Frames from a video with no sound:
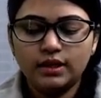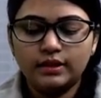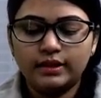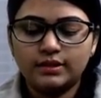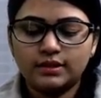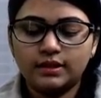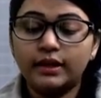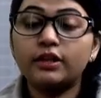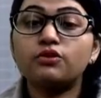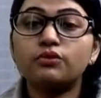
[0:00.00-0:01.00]
that
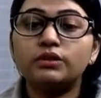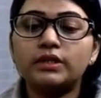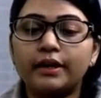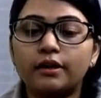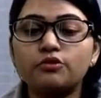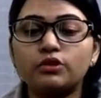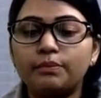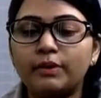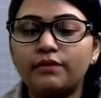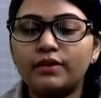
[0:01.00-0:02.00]
connects to sacrum to the
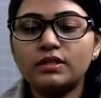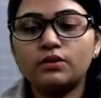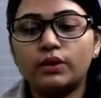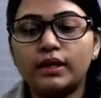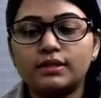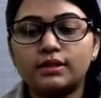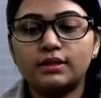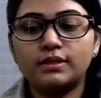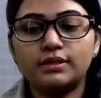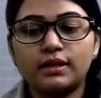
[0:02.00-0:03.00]
pelvis, known as
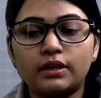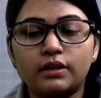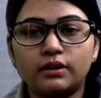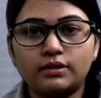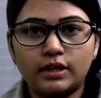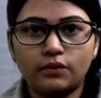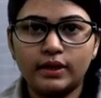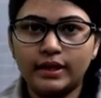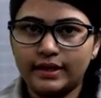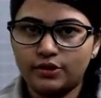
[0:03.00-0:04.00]
the
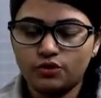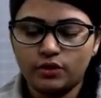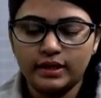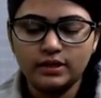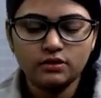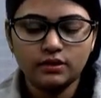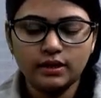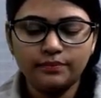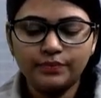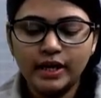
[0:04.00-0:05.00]
sarcoiliac joint.
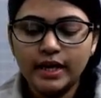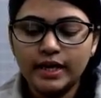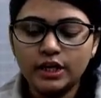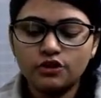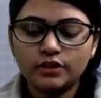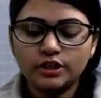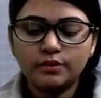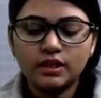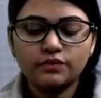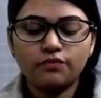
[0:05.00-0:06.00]
Okay, each
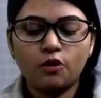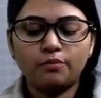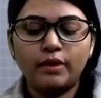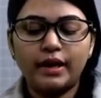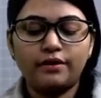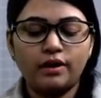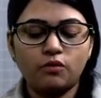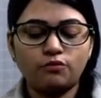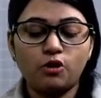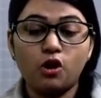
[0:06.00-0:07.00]
vertebra is formed by a
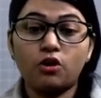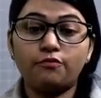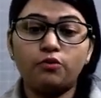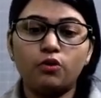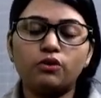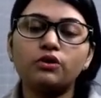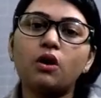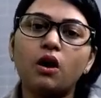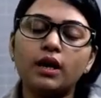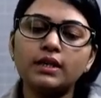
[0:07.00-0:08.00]
round block of bone
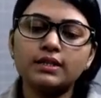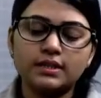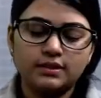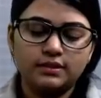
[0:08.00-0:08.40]
called